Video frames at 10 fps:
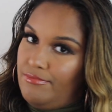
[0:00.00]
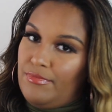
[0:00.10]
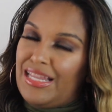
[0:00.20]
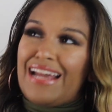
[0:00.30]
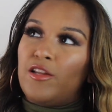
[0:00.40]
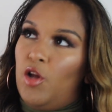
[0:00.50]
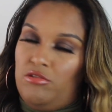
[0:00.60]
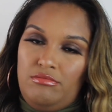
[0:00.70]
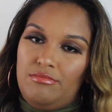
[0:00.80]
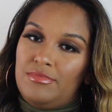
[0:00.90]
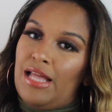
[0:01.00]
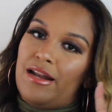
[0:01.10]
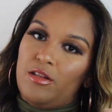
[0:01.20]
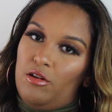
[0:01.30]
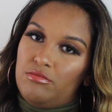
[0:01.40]
That alone,
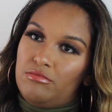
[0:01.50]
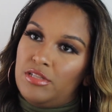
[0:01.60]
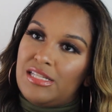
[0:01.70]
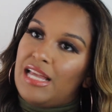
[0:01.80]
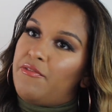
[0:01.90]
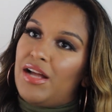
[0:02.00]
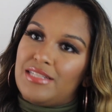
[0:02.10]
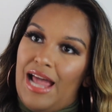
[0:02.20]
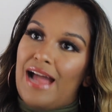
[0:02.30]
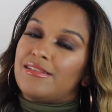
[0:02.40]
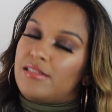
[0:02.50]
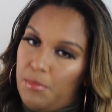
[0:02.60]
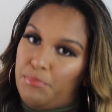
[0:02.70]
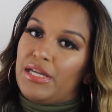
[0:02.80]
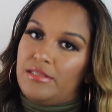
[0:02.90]
to save on tax is a
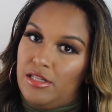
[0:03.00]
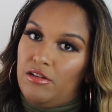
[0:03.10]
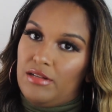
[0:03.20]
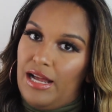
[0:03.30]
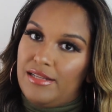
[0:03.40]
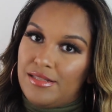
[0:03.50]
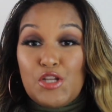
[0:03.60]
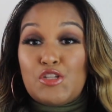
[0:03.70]
big deal, guys.